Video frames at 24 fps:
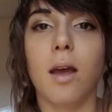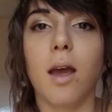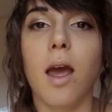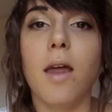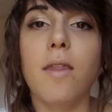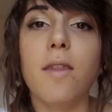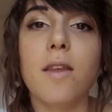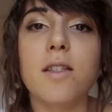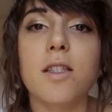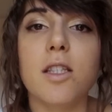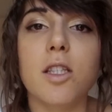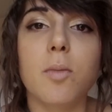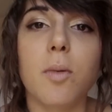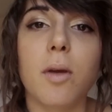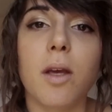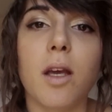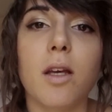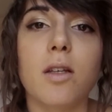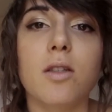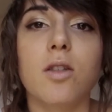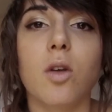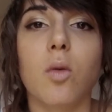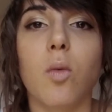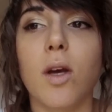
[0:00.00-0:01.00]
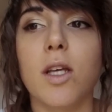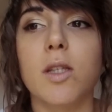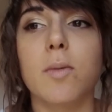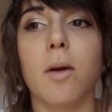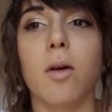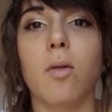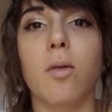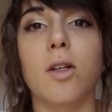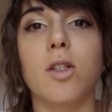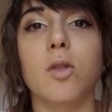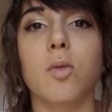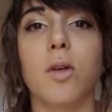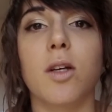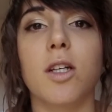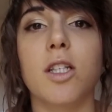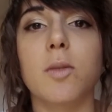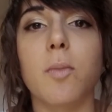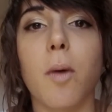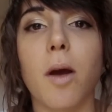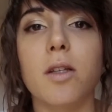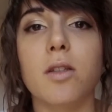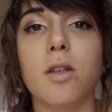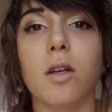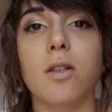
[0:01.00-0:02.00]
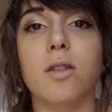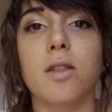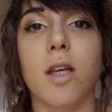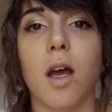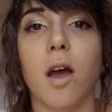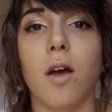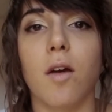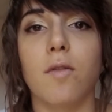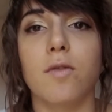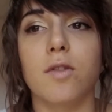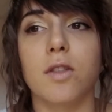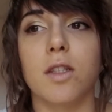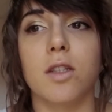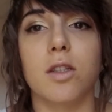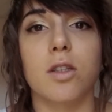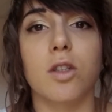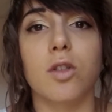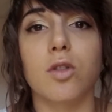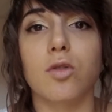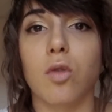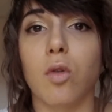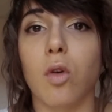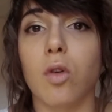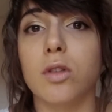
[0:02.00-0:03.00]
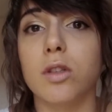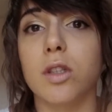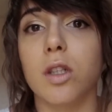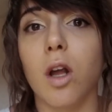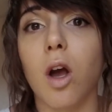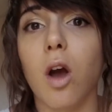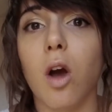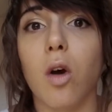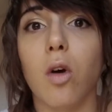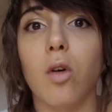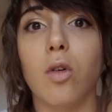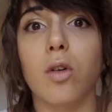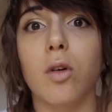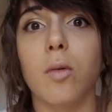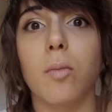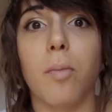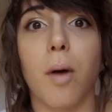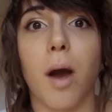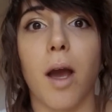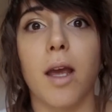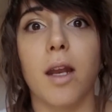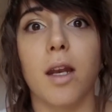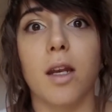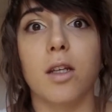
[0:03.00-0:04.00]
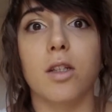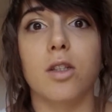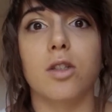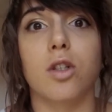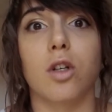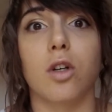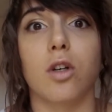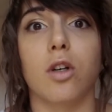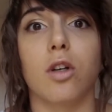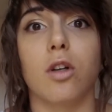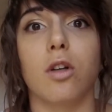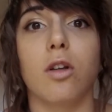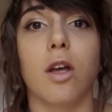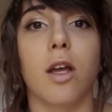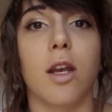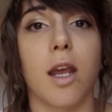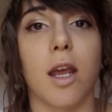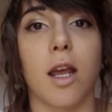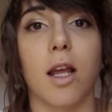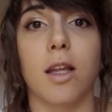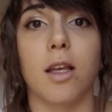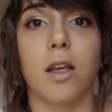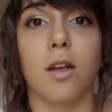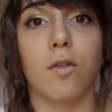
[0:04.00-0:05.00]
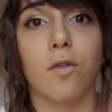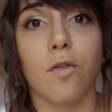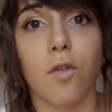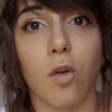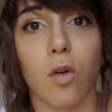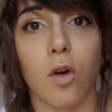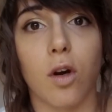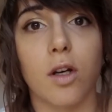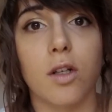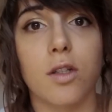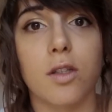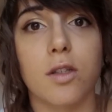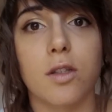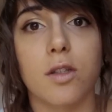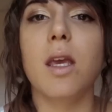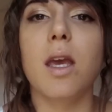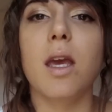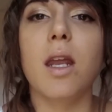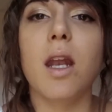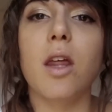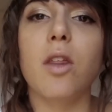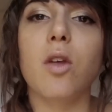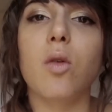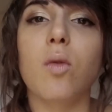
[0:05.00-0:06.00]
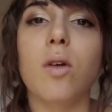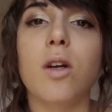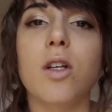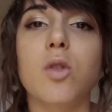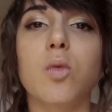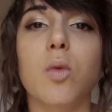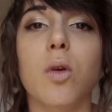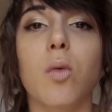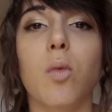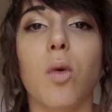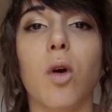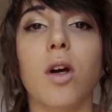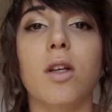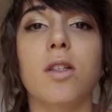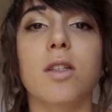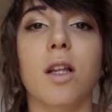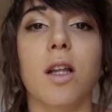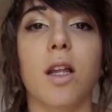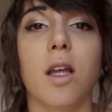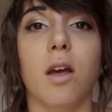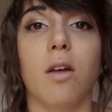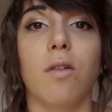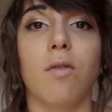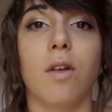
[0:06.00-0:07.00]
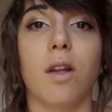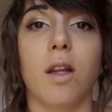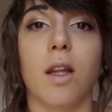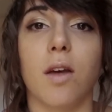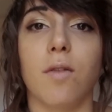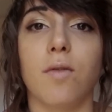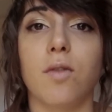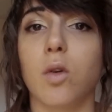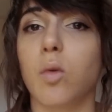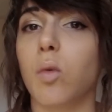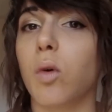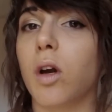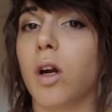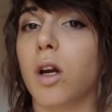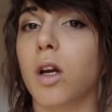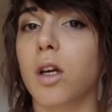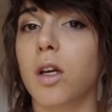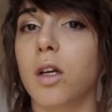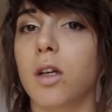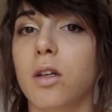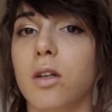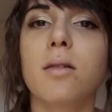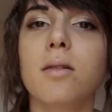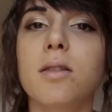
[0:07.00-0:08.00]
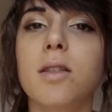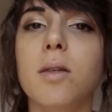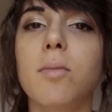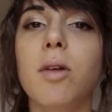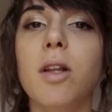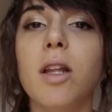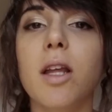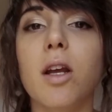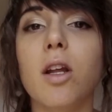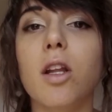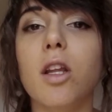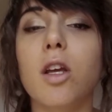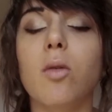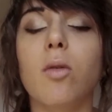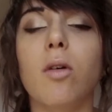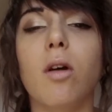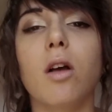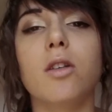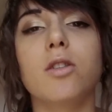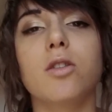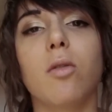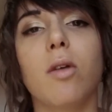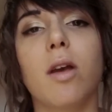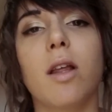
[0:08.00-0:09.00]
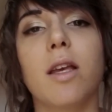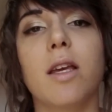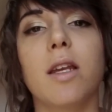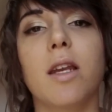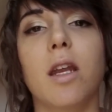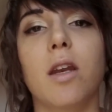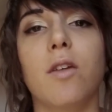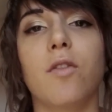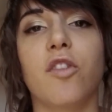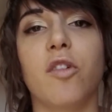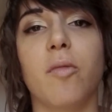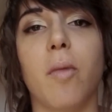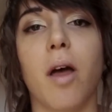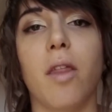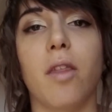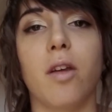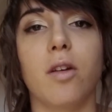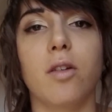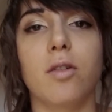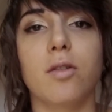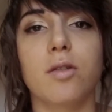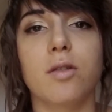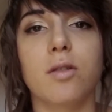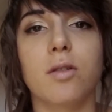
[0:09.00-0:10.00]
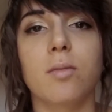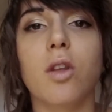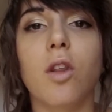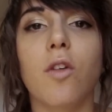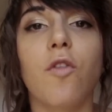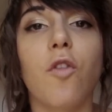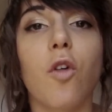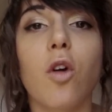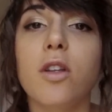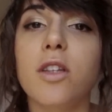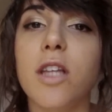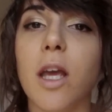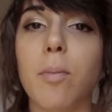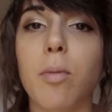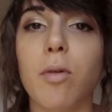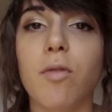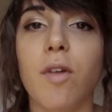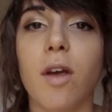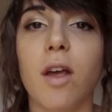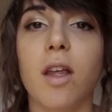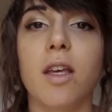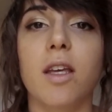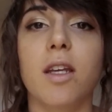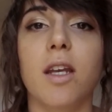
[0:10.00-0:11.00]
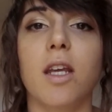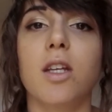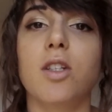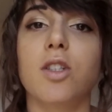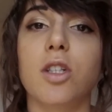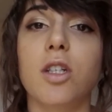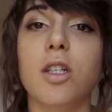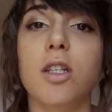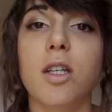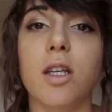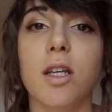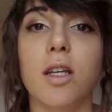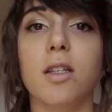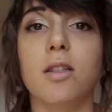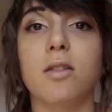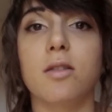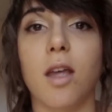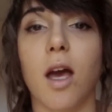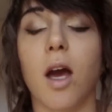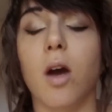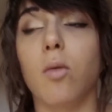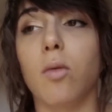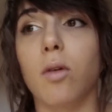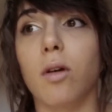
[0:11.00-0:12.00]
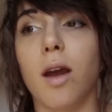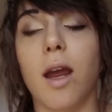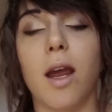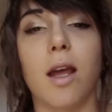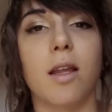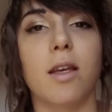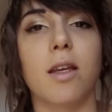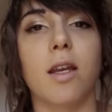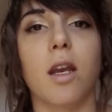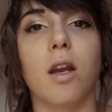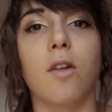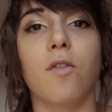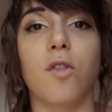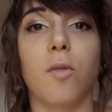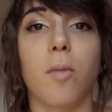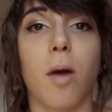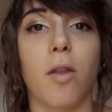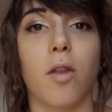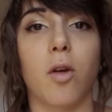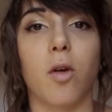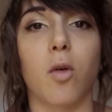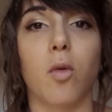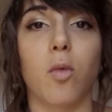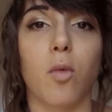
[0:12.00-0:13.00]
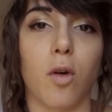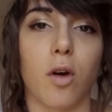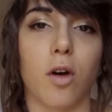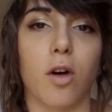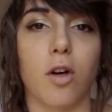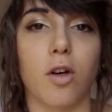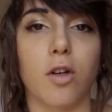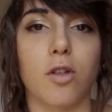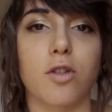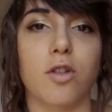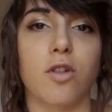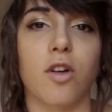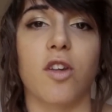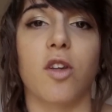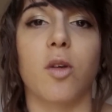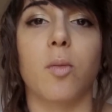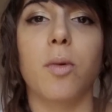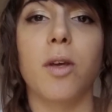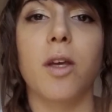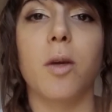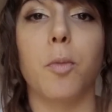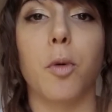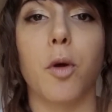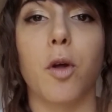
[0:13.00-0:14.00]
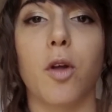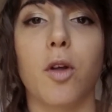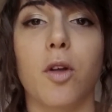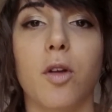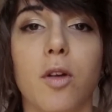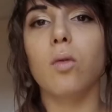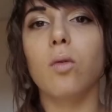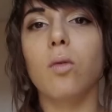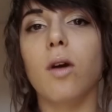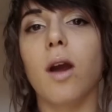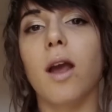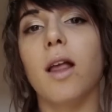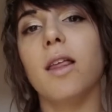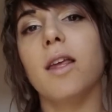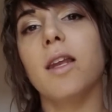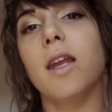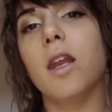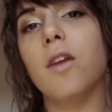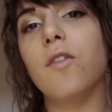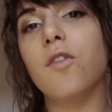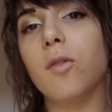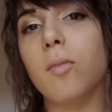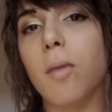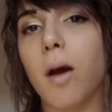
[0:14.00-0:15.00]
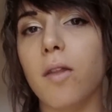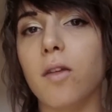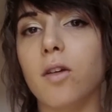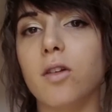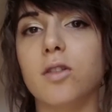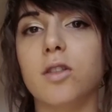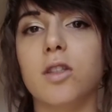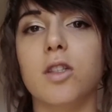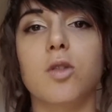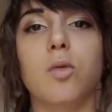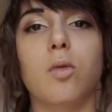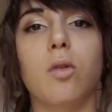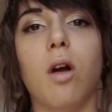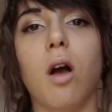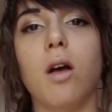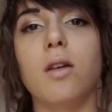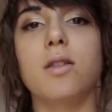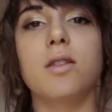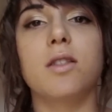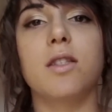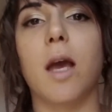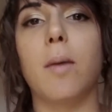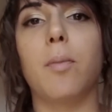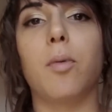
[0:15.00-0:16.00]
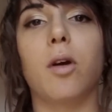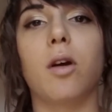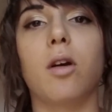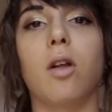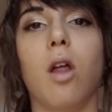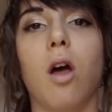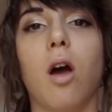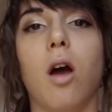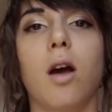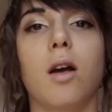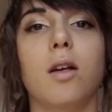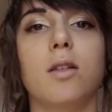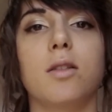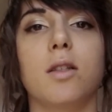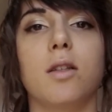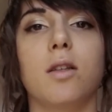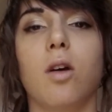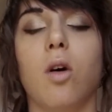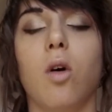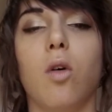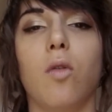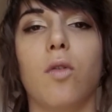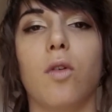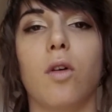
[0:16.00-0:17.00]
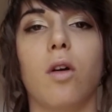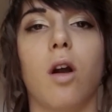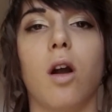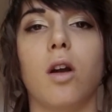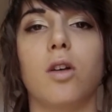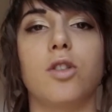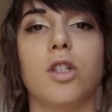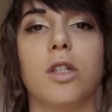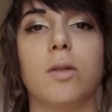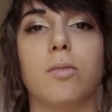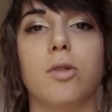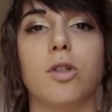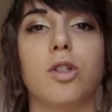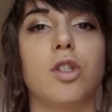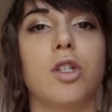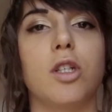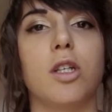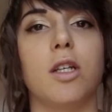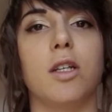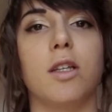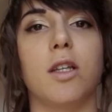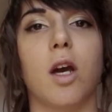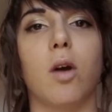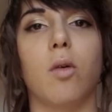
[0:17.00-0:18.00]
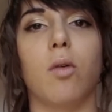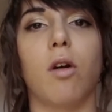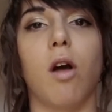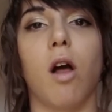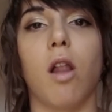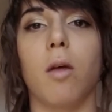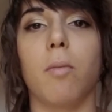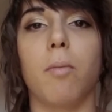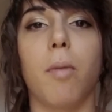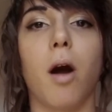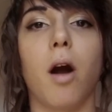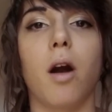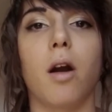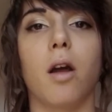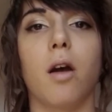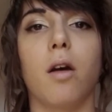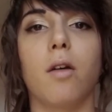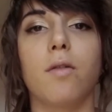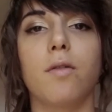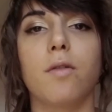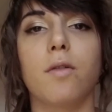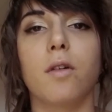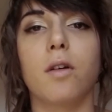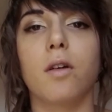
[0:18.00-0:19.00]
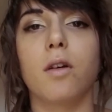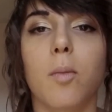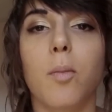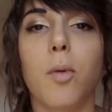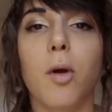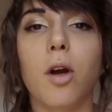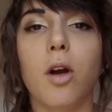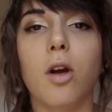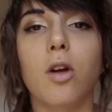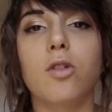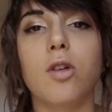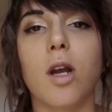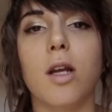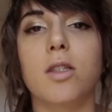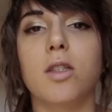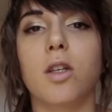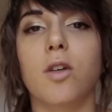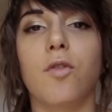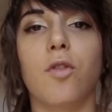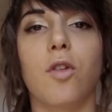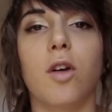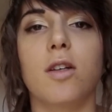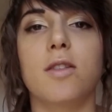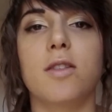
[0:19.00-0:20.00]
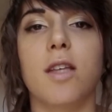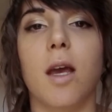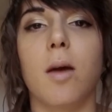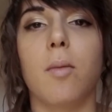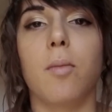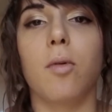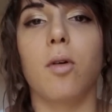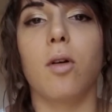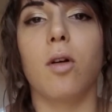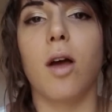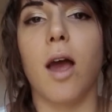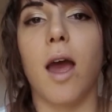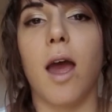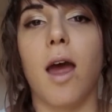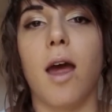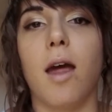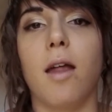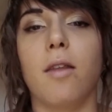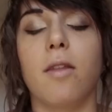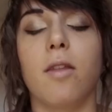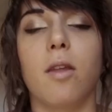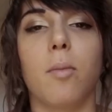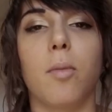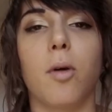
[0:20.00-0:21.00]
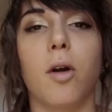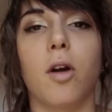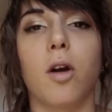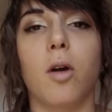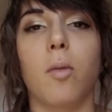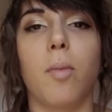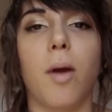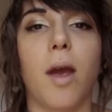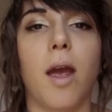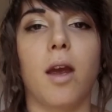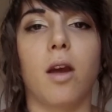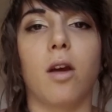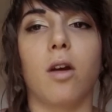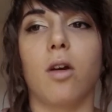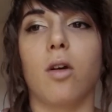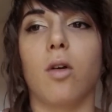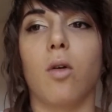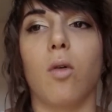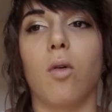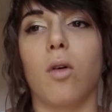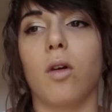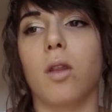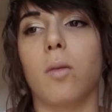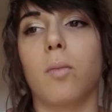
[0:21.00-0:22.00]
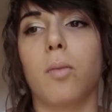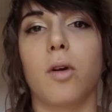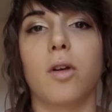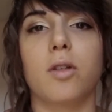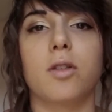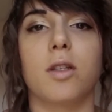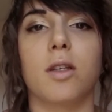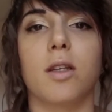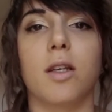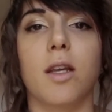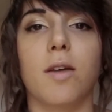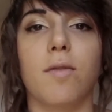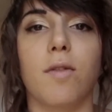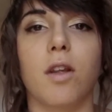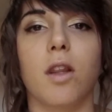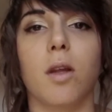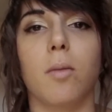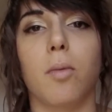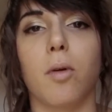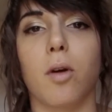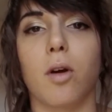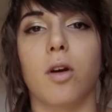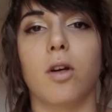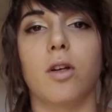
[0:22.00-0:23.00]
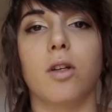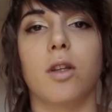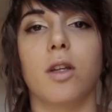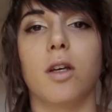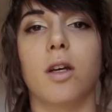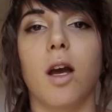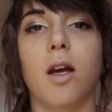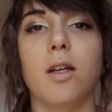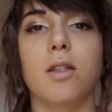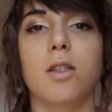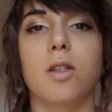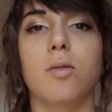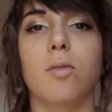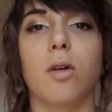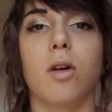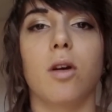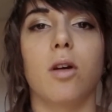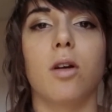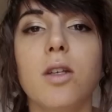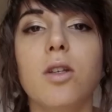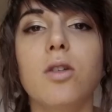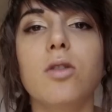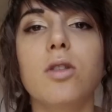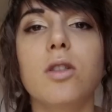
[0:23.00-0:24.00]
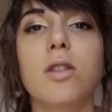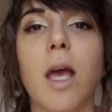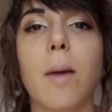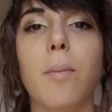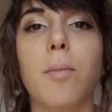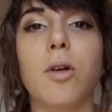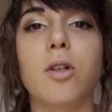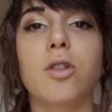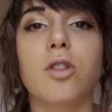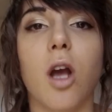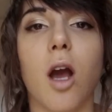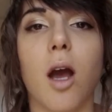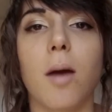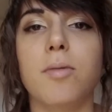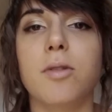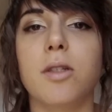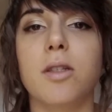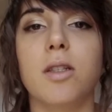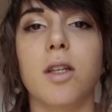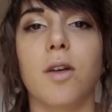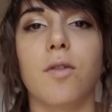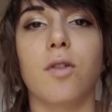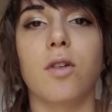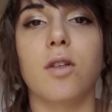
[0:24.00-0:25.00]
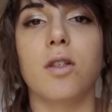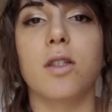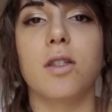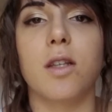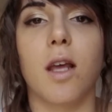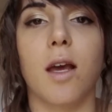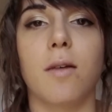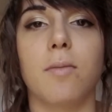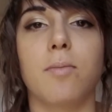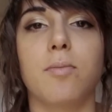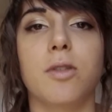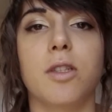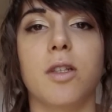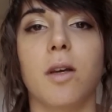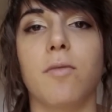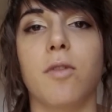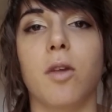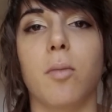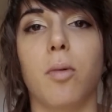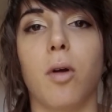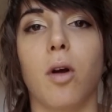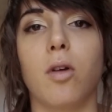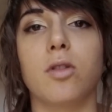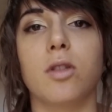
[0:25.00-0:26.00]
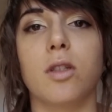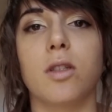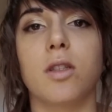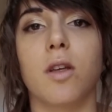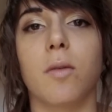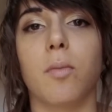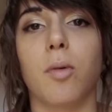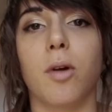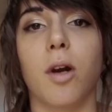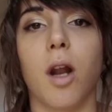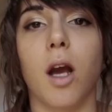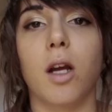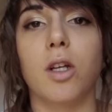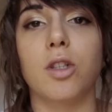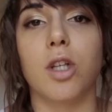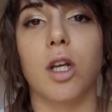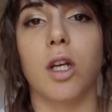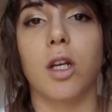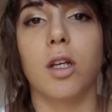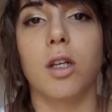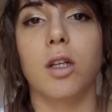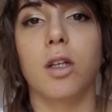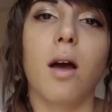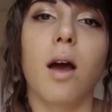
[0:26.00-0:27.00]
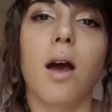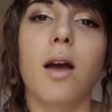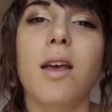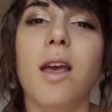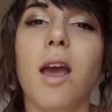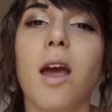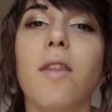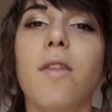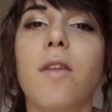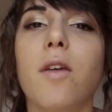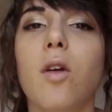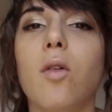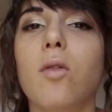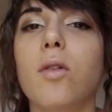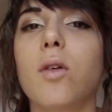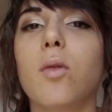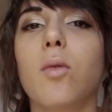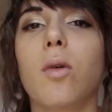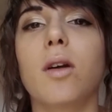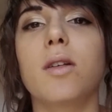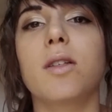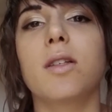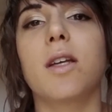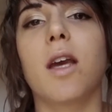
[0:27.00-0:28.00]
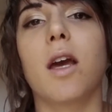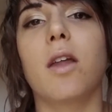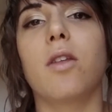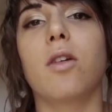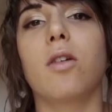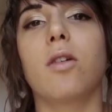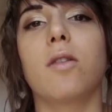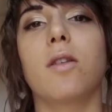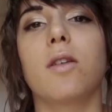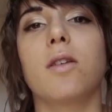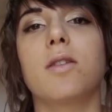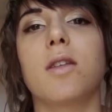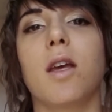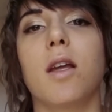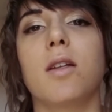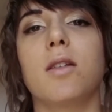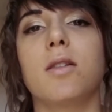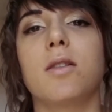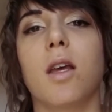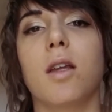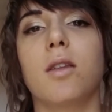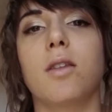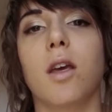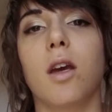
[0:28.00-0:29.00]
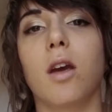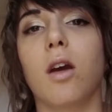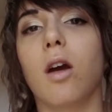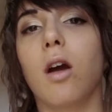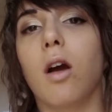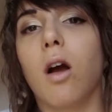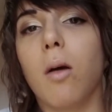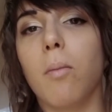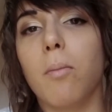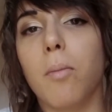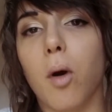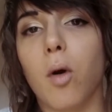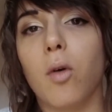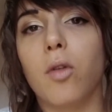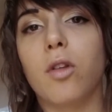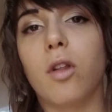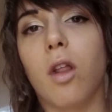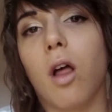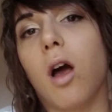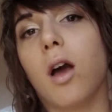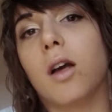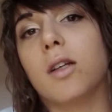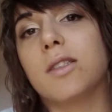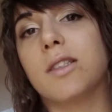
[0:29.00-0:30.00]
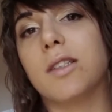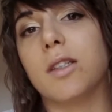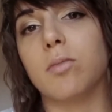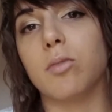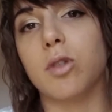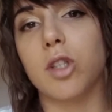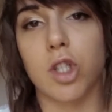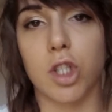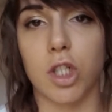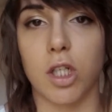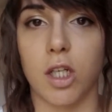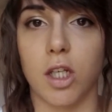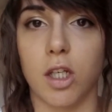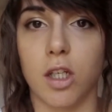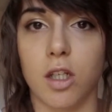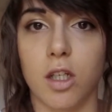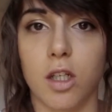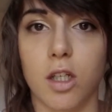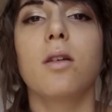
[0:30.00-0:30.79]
And this is because the ways by which we express ourselves is controlled and owned by an external and alien force. In other words, we work to live and live to work. Similarly, we're also alienated from others. So the 4th type of alienation is that we're alienated from other workers or other people. We're alienated from others because we're all separate cogs in the overarching machine that we're all a part of. The burger dresser, for example, and the burger bagger, or the person giving the burger to the customer, they do separate jobs in different steps of the process of production. Again, they only work together in the sense that they are both cogs in the machine.